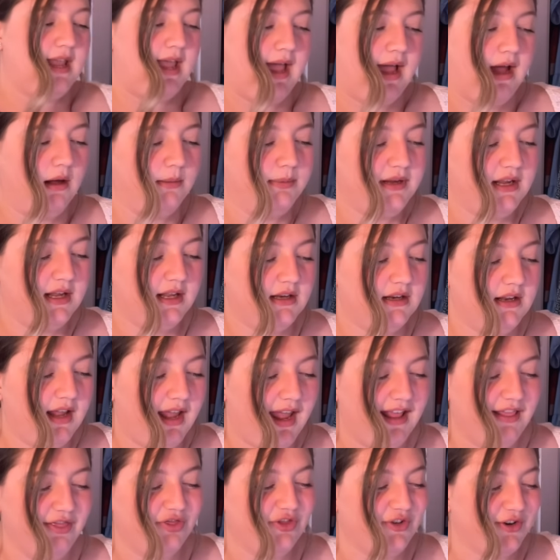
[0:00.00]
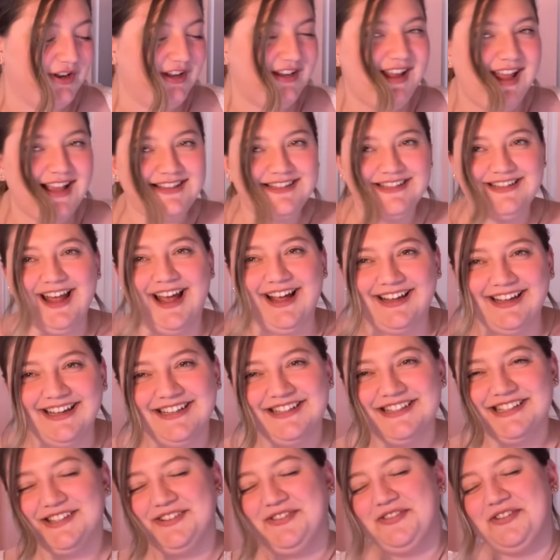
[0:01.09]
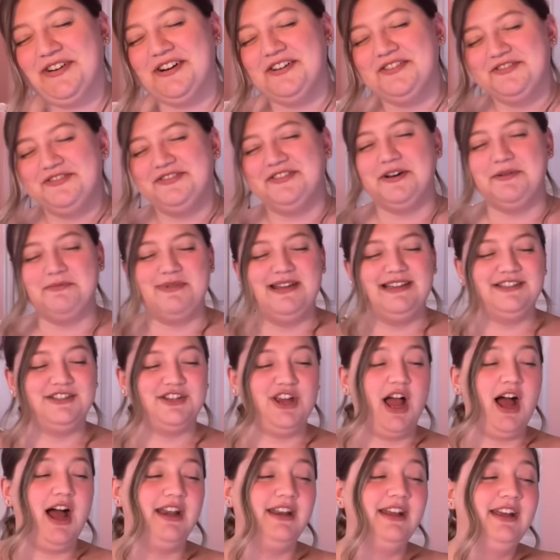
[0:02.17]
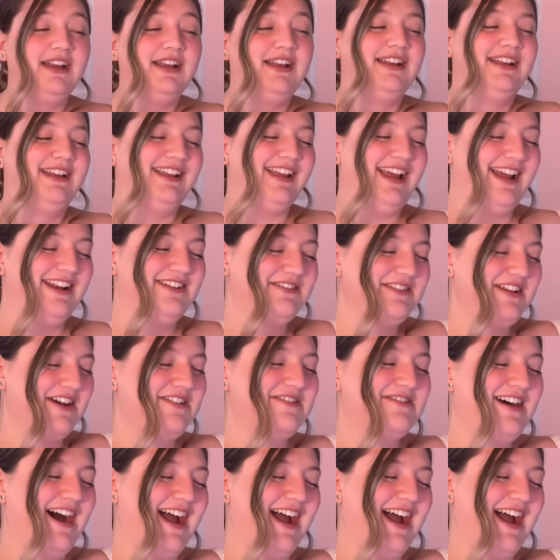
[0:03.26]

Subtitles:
Albion, and 38 seconds for Footman John. I don't know why